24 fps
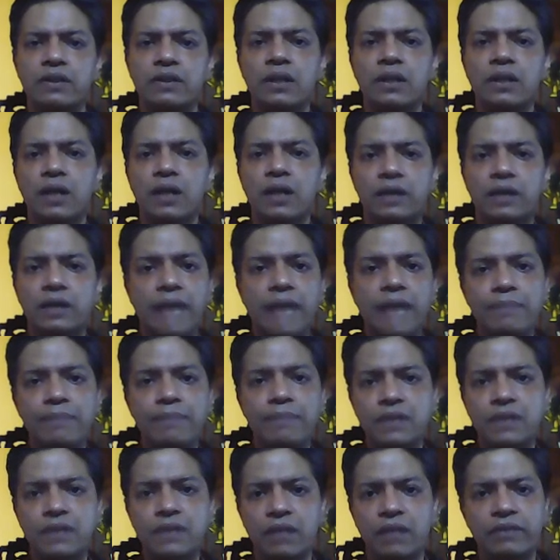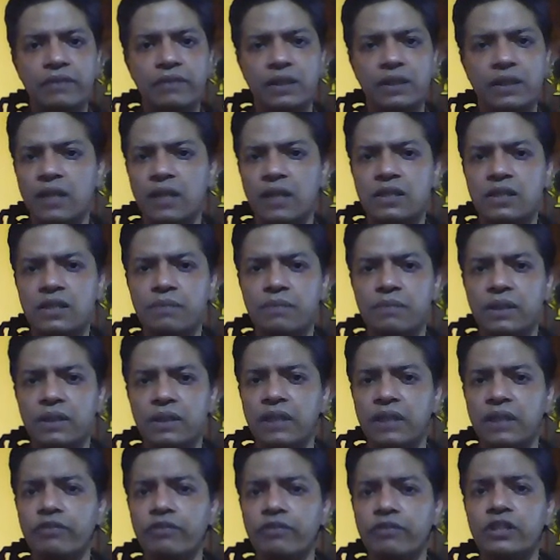a damsel with a dulcimer
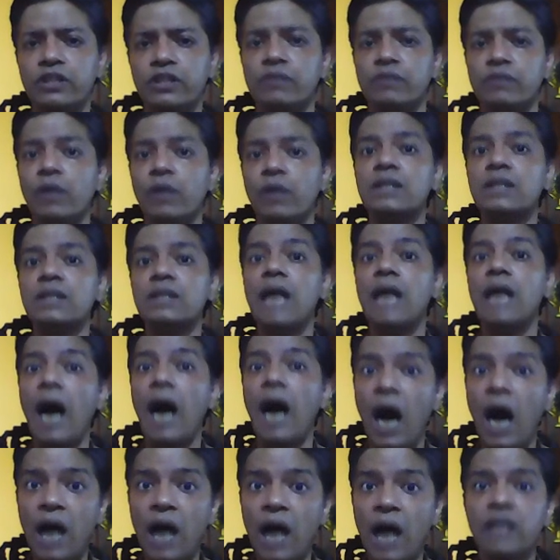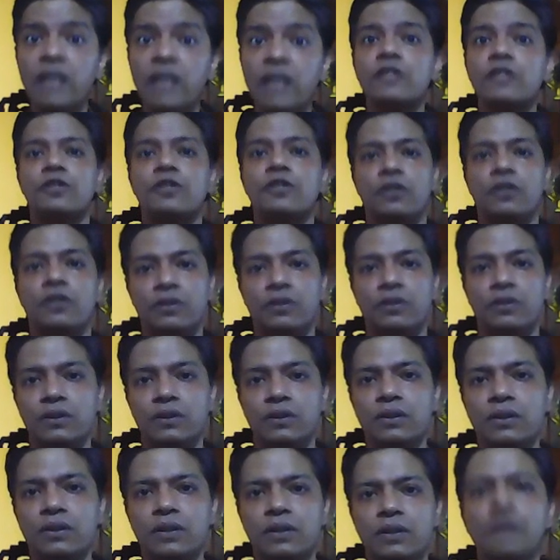in a vision once I saw.
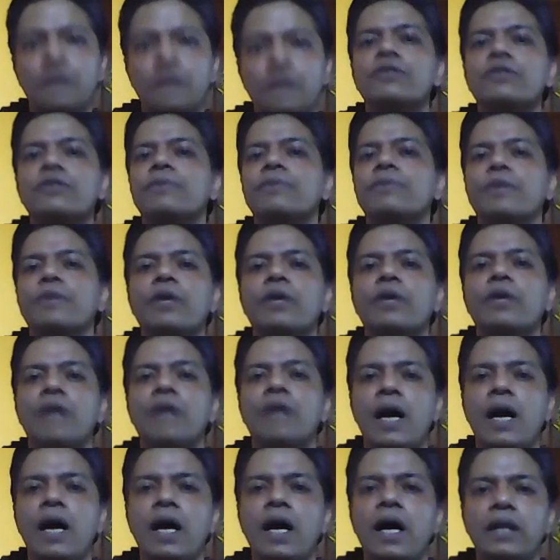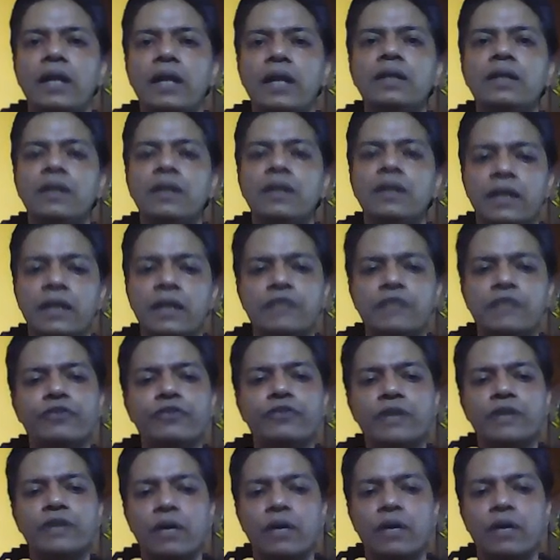The use of the pronoun I is
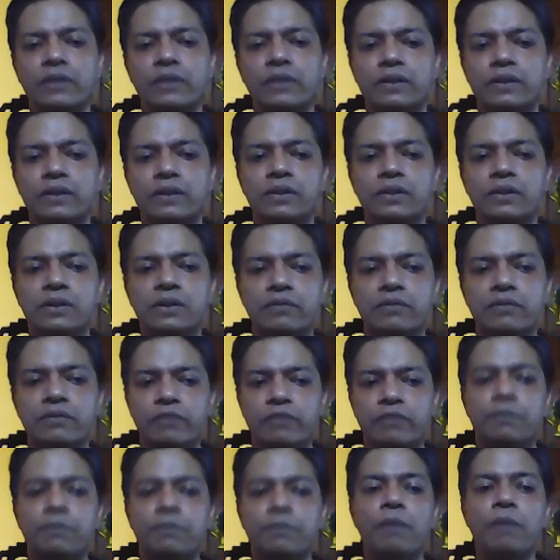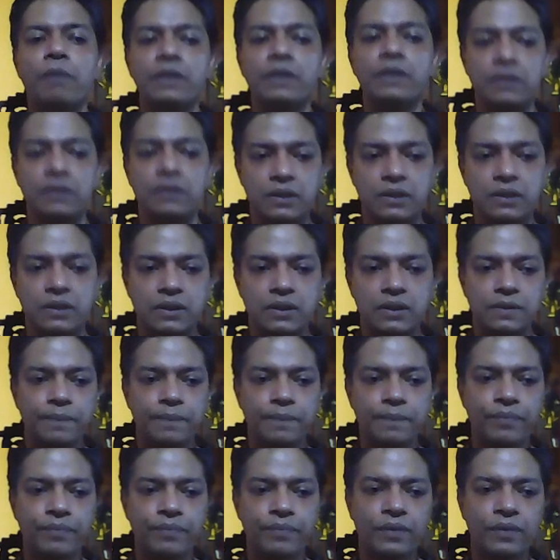foregrounded with prominence.
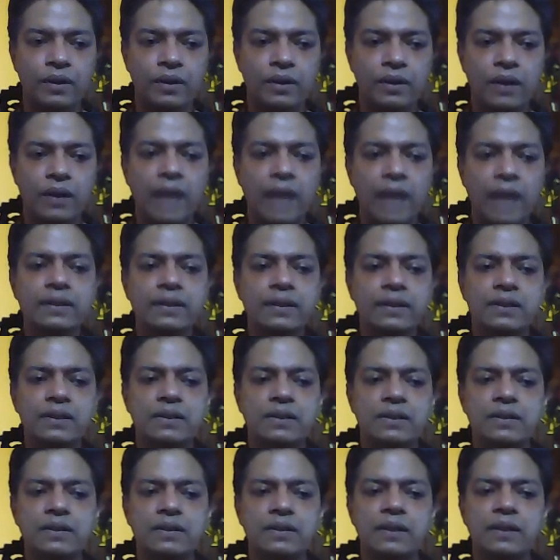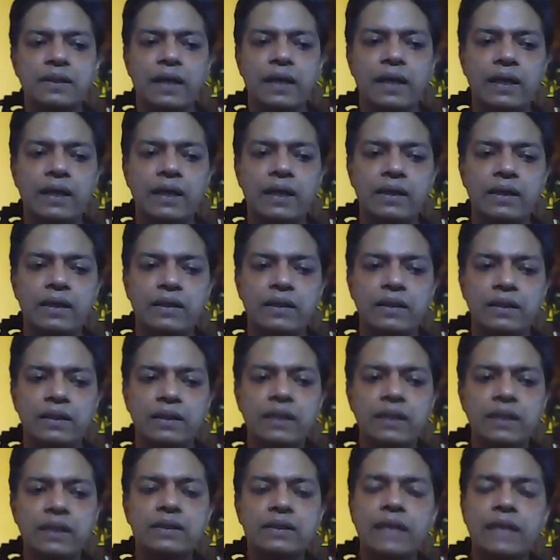And this
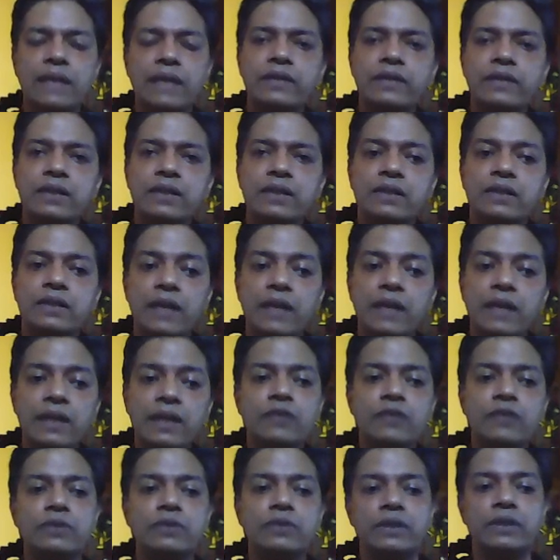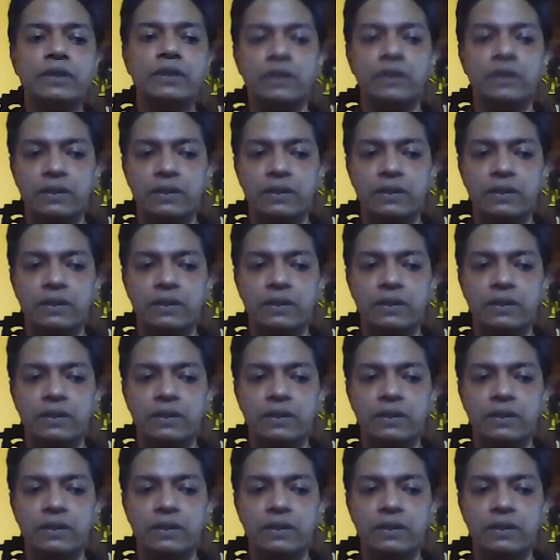is addressed directly to the reader.